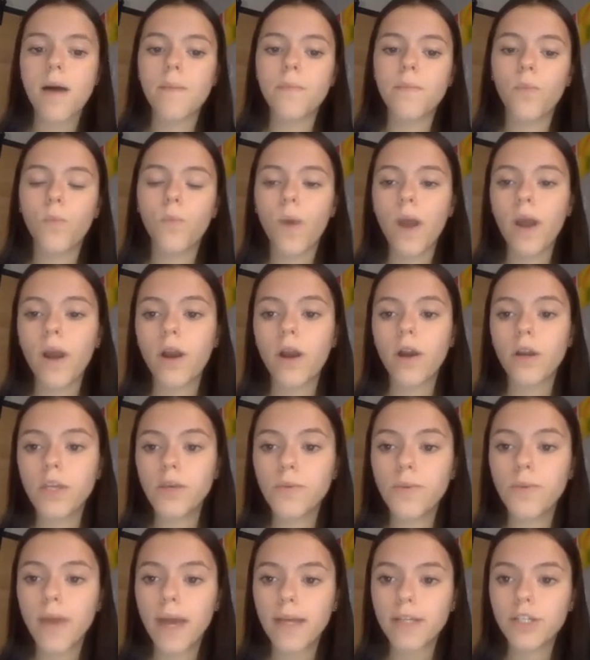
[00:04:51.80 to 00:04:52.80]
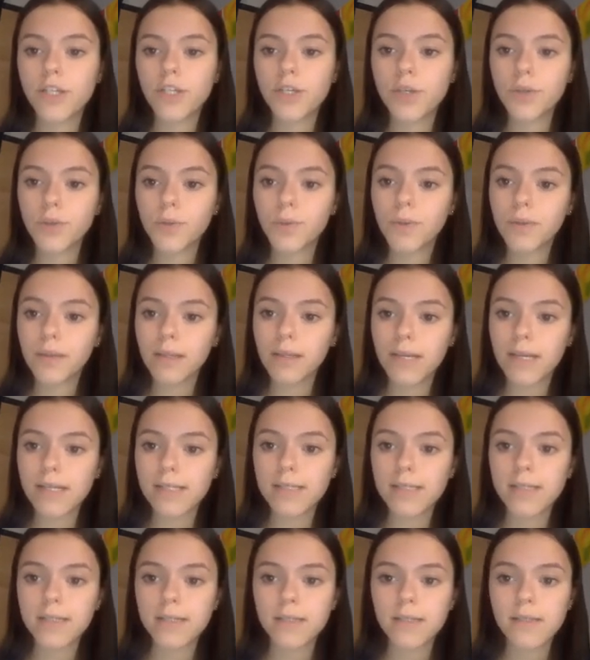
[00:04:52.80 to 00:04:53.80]
where you get to
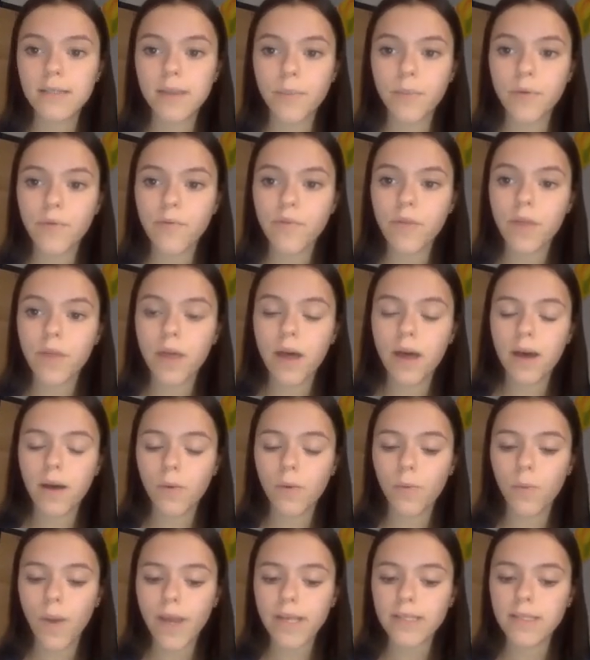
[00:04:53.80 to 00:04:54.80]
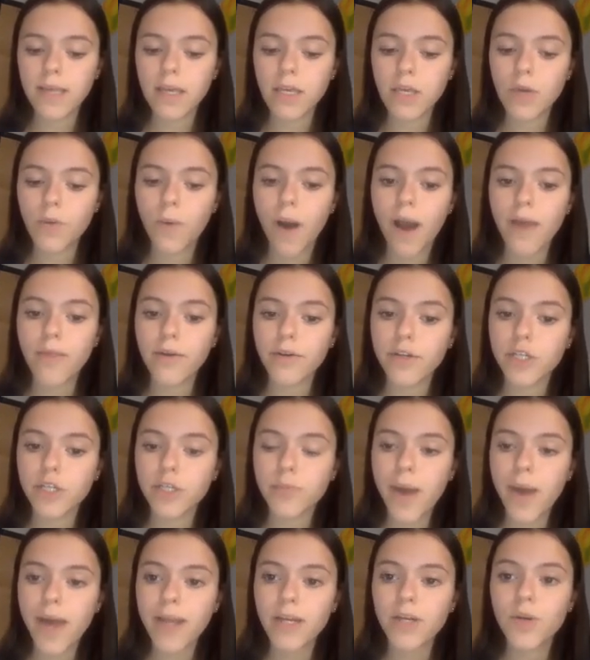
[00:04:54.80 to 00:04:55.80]
list some of the ways that you either
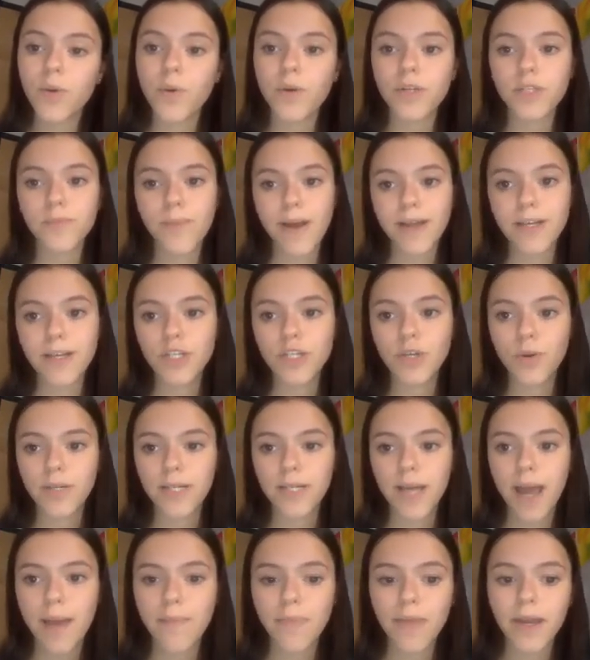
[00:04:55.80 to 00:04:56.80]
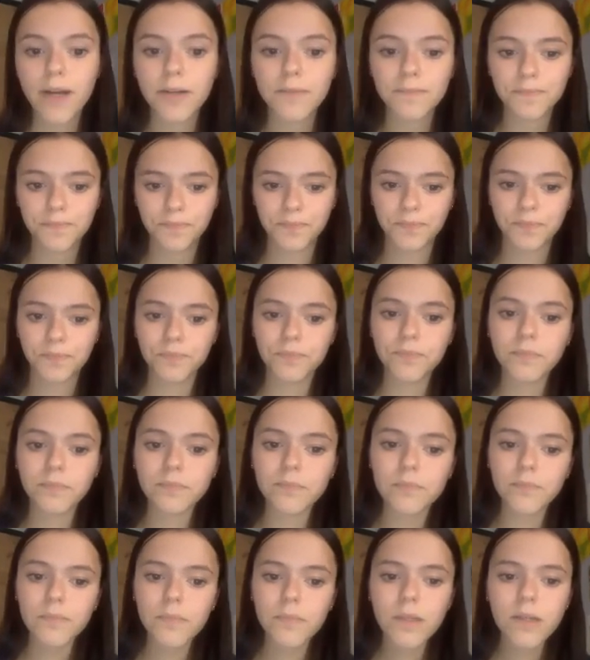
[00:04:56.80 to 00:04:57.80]
spend or spent your time there.
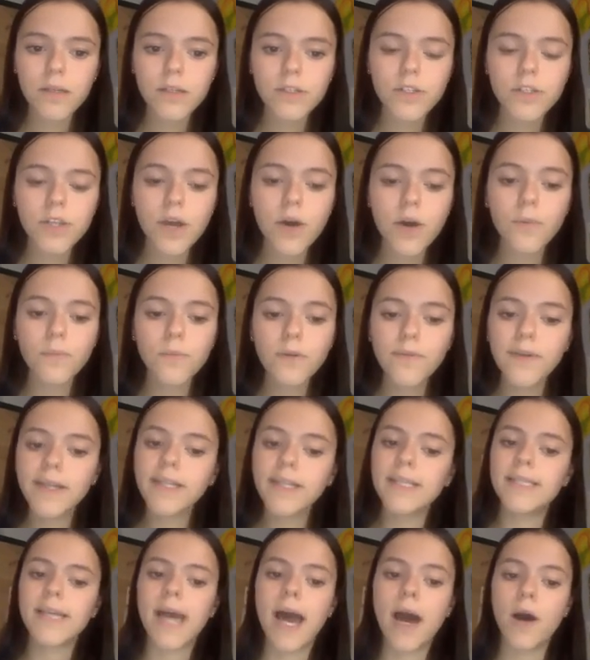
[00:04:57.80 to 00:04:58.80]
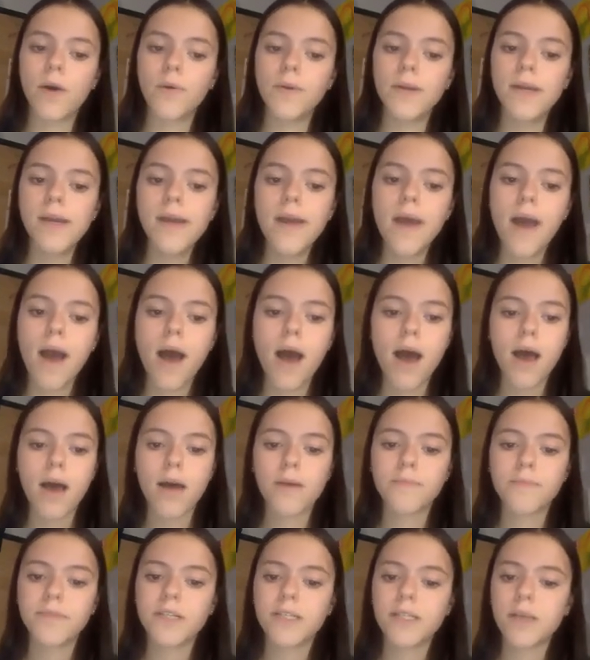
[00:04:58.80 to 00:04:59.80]
So moving down,
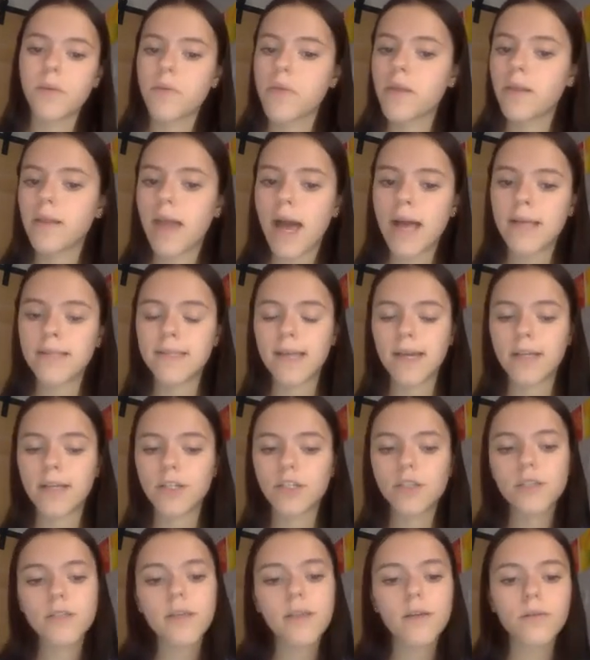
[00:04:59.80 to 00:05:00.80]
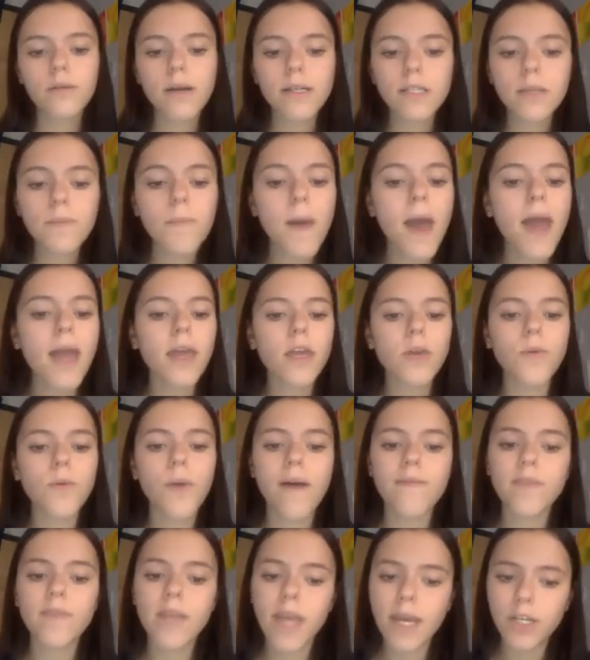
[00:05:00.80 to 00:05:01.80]
to some of the last sections of the resume, you have the